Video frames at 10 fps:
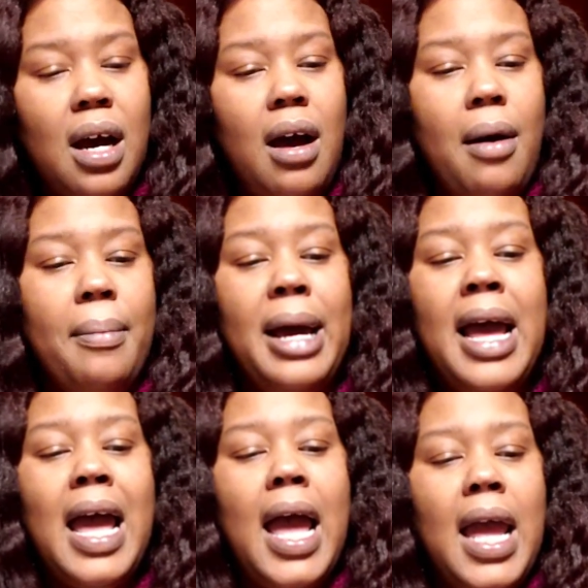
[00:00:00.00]
And
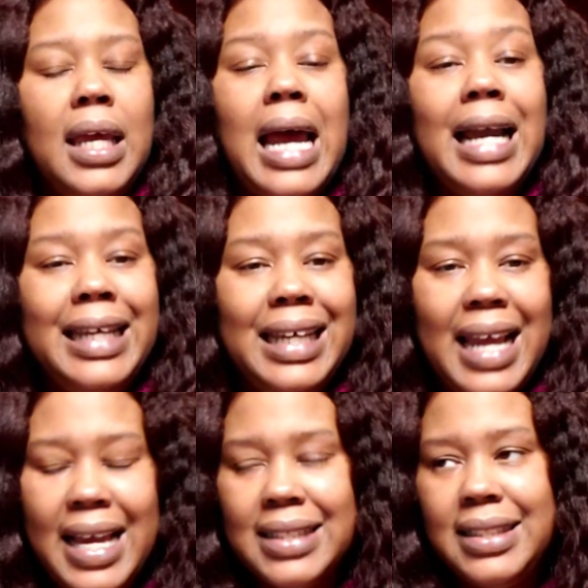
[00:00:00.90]
I
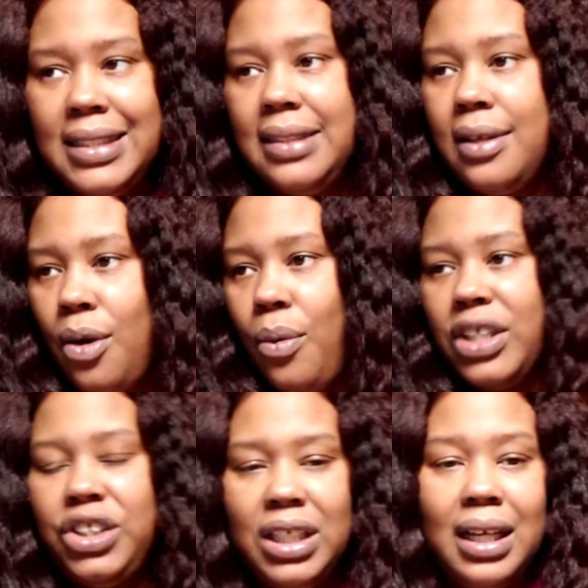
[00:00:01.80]
get asked this
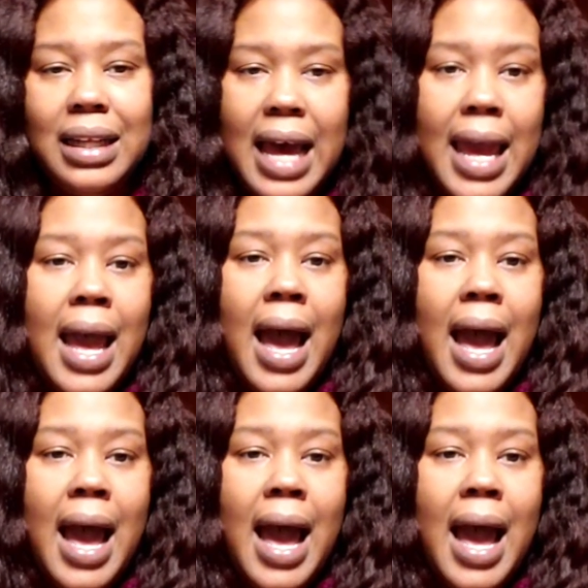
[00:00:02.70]
question a lot.